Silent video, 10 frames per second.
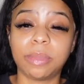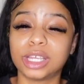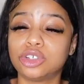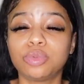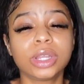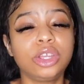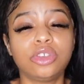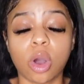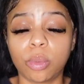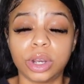Because you really
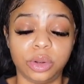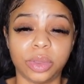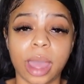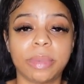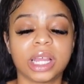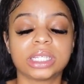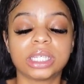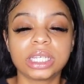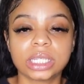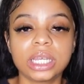don't wanna do that, because
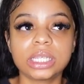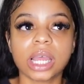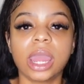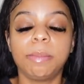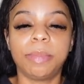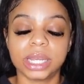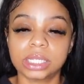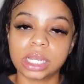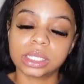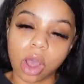this is a
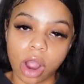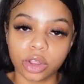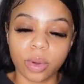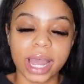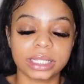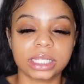business car, you guys.